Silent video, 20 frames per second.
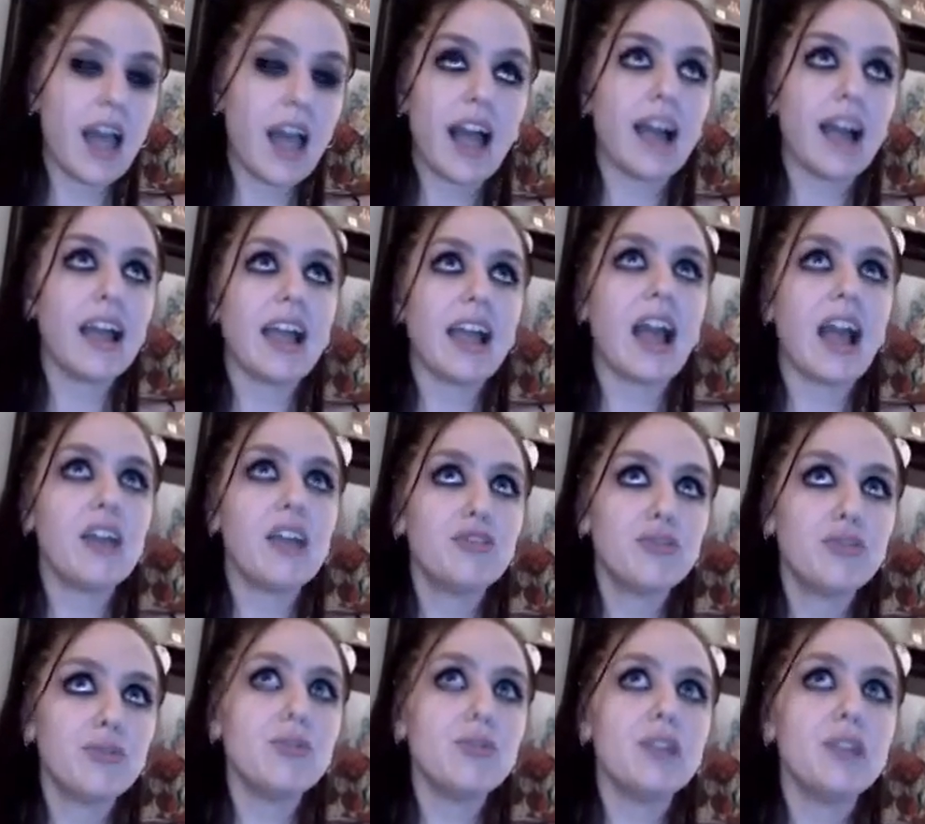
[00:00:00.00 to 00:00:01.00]
I
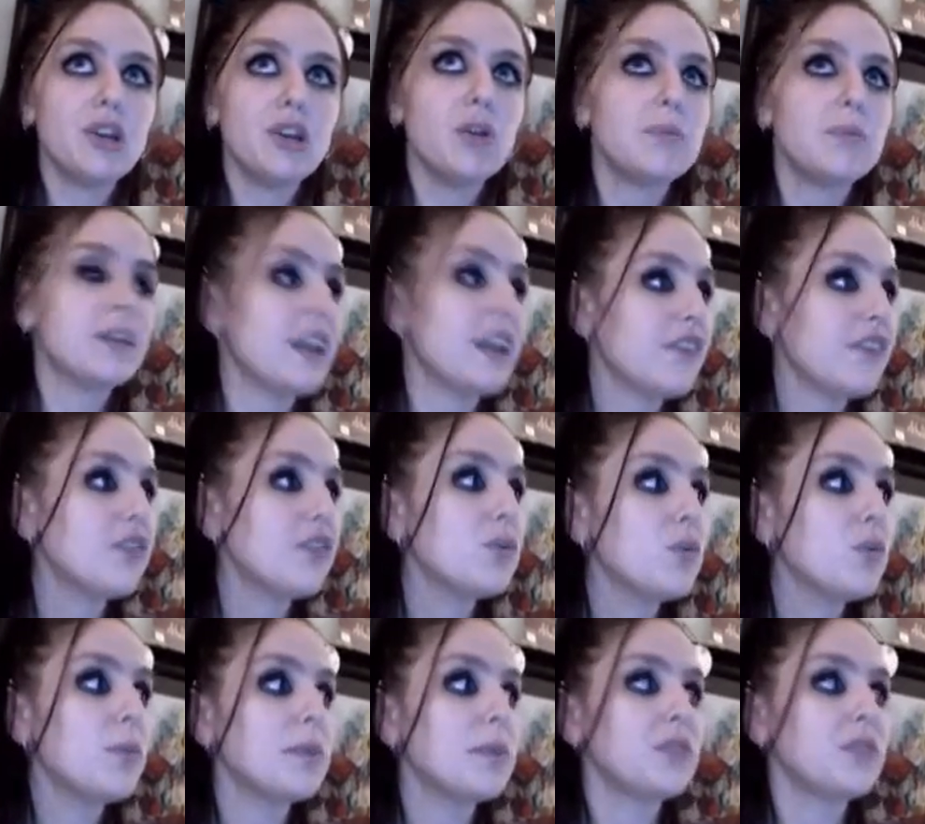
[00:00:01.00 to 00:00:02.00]
truly hope that every
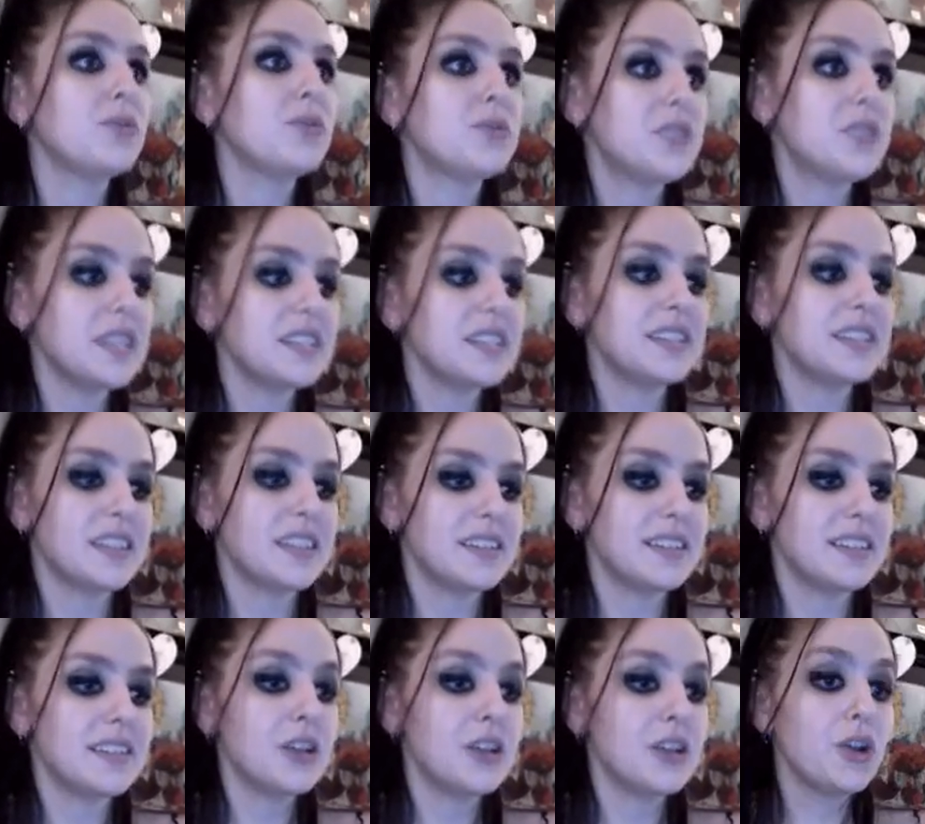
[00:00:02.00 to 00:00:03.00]
woman who sees
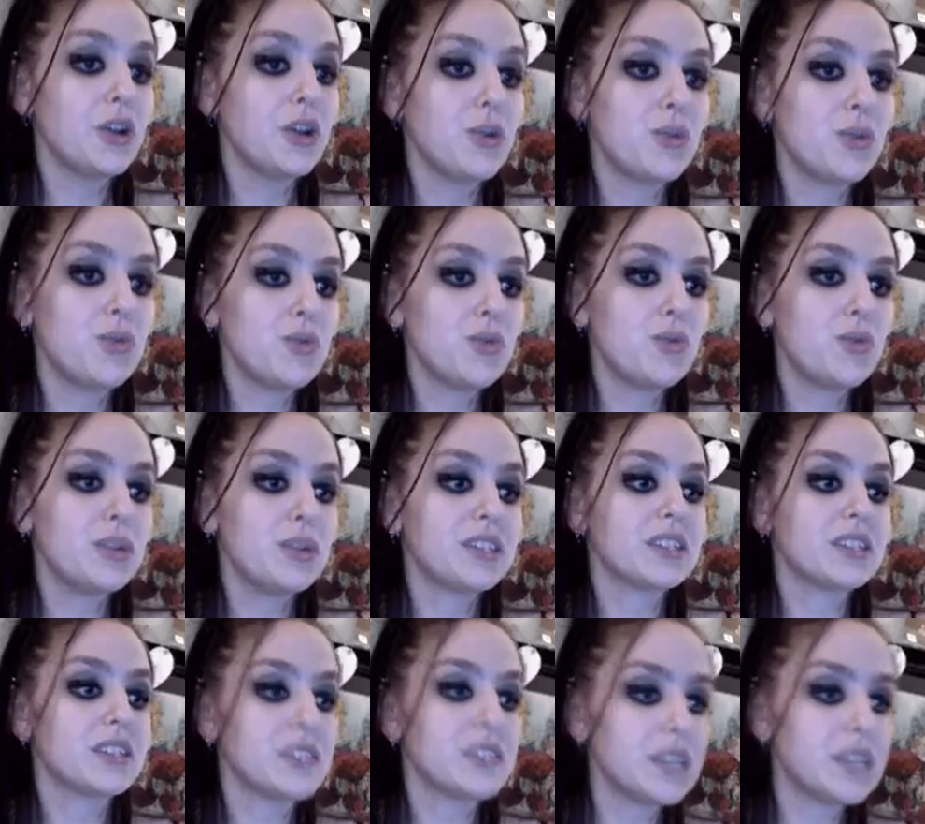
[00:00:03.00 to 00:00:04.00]
this, who is
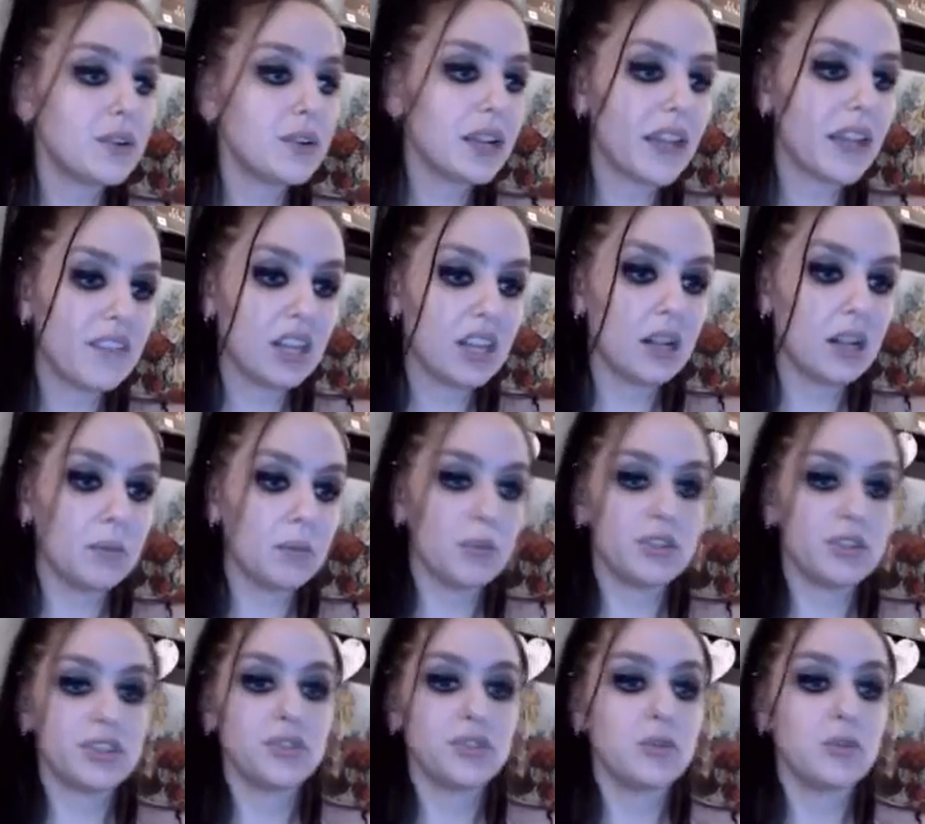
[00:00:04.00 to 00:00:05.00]
considering having an
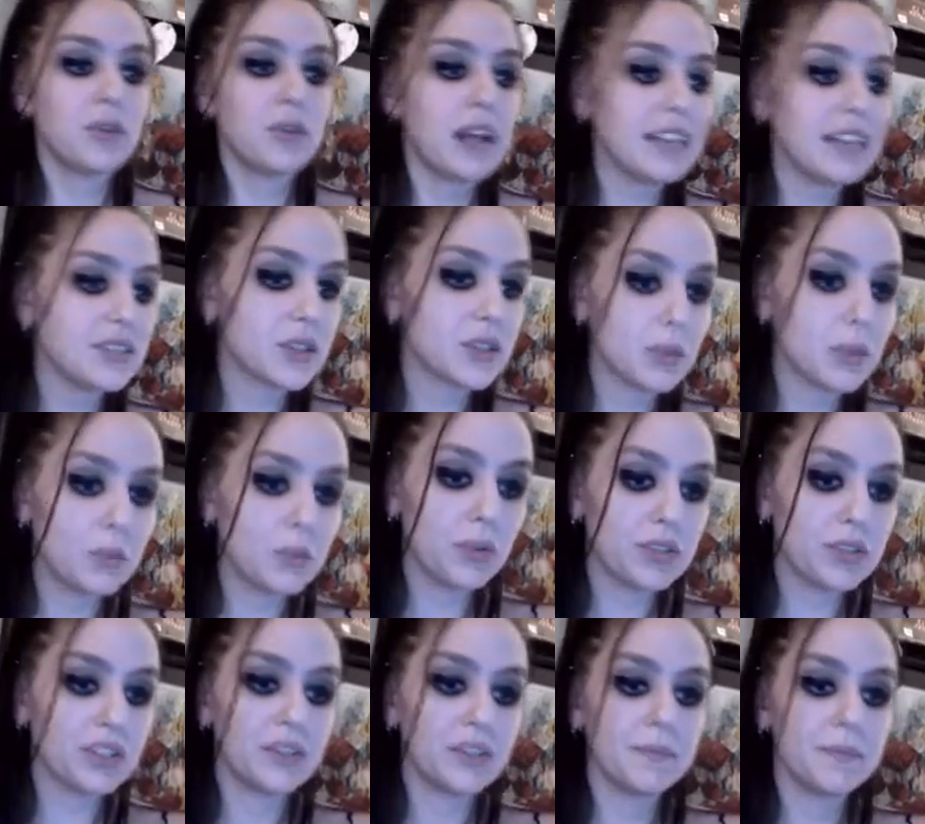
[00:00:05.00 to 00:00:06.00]
abortion, who has an
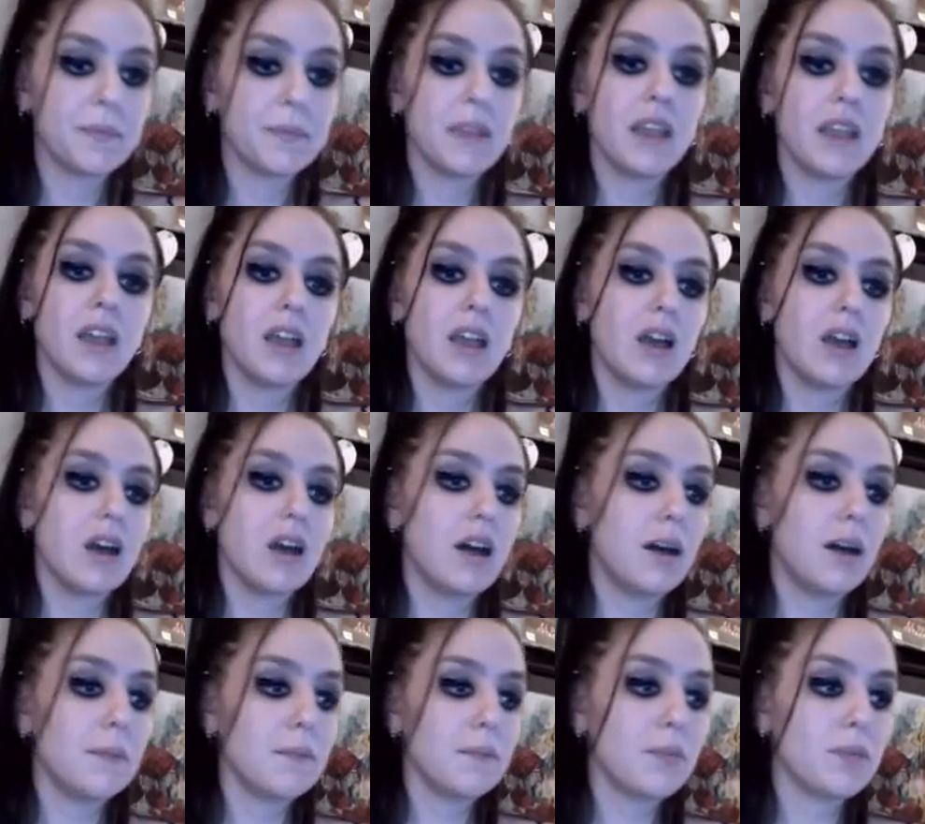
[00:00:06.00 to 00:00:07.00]
abortion,
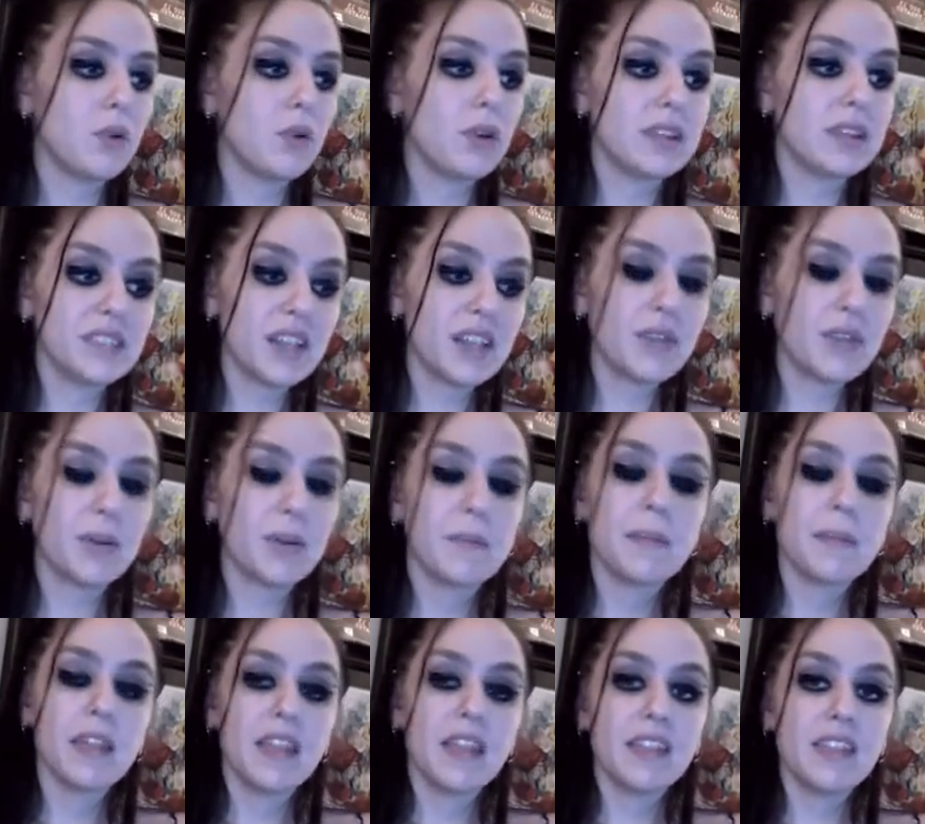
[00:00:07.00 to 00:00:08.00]
or etc.,
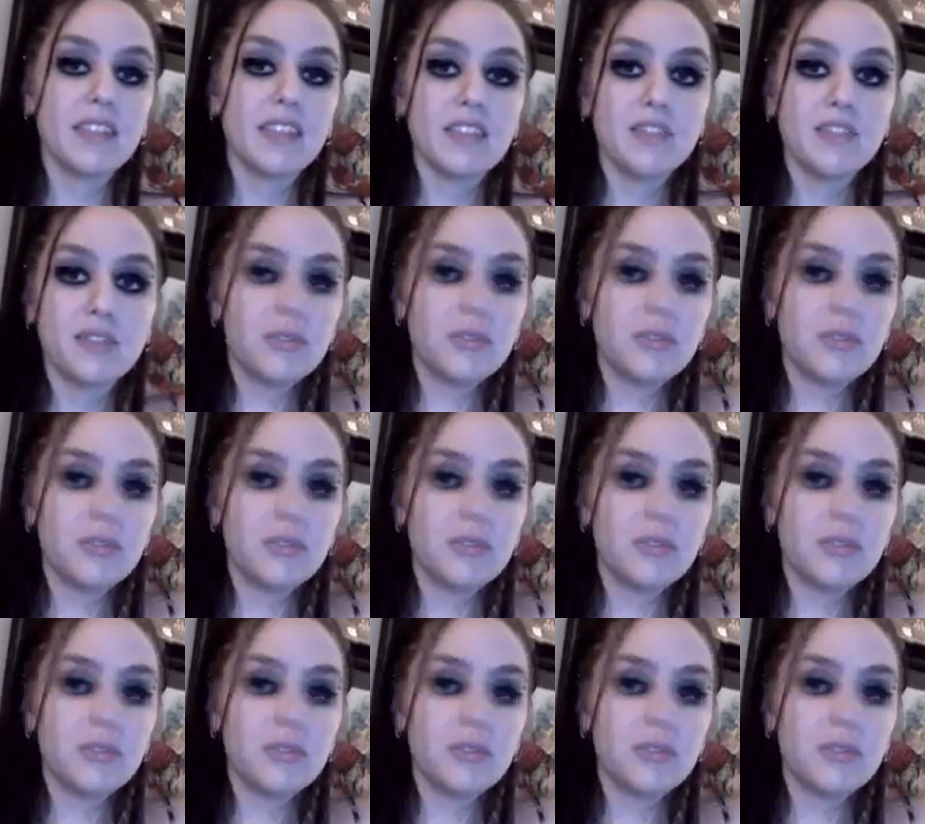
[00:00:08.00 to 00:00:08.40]
that